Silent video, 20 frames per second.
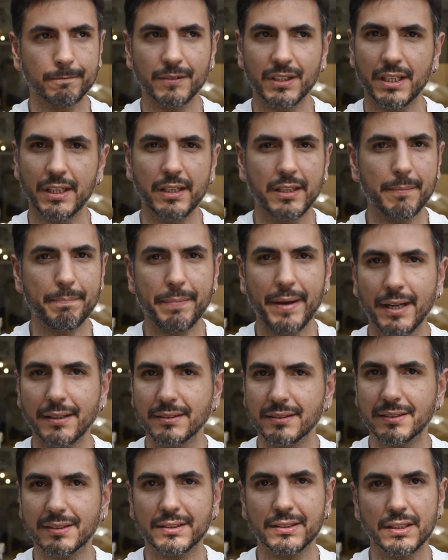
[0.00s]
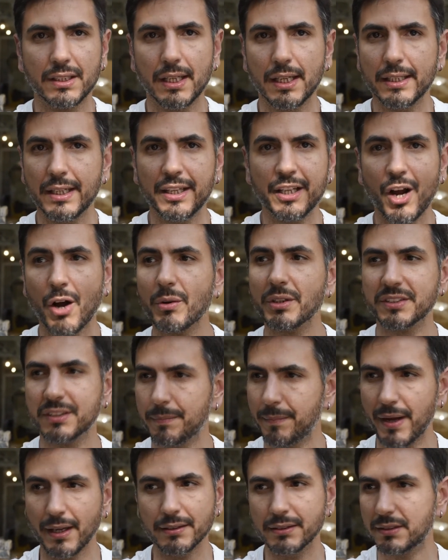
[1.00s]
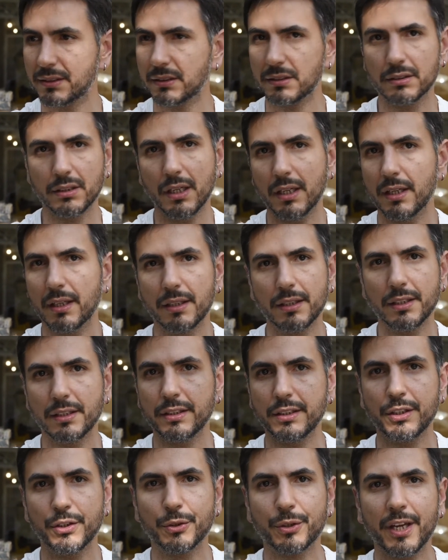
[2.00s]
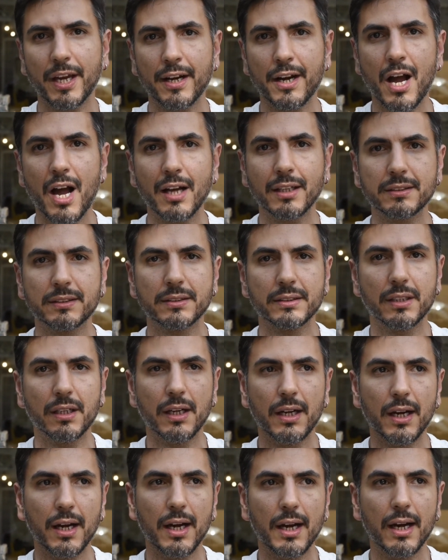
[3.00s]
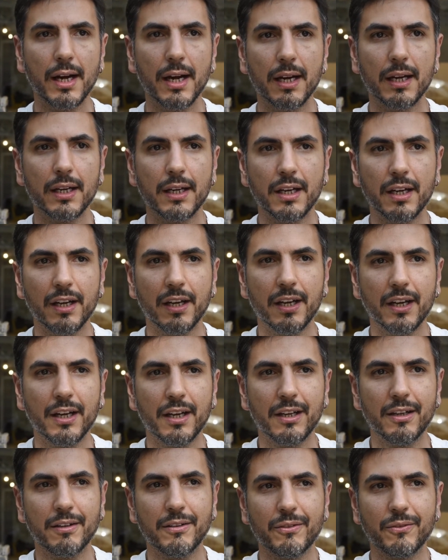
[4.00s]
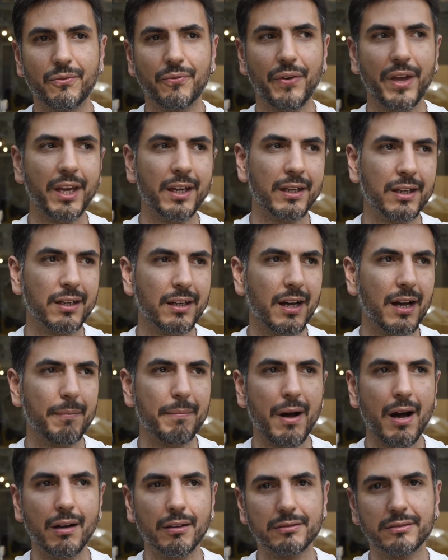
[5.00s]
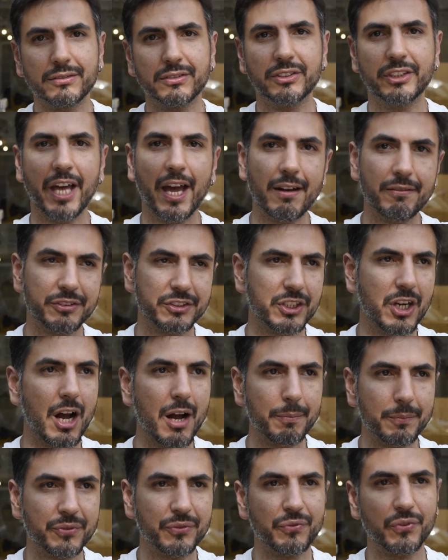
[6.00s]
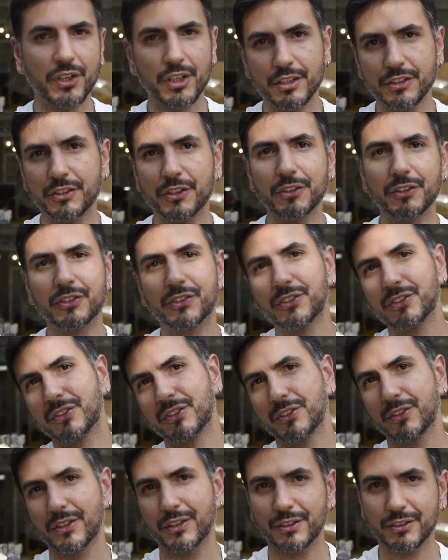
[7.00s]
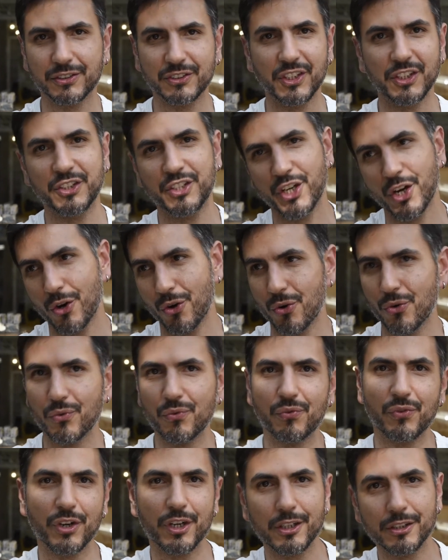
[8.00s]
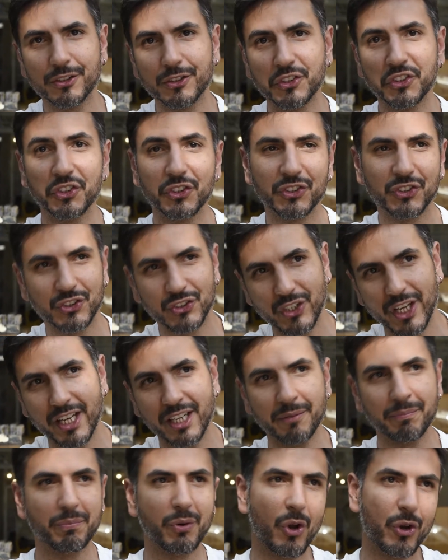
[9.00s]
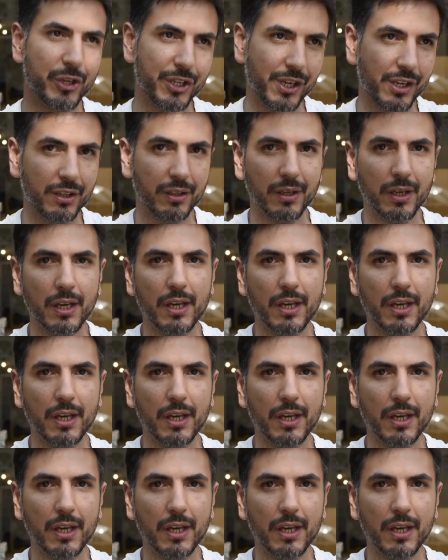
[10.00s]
It depends. It always depends. You cannot think about dev shops versus CTO versus an employee.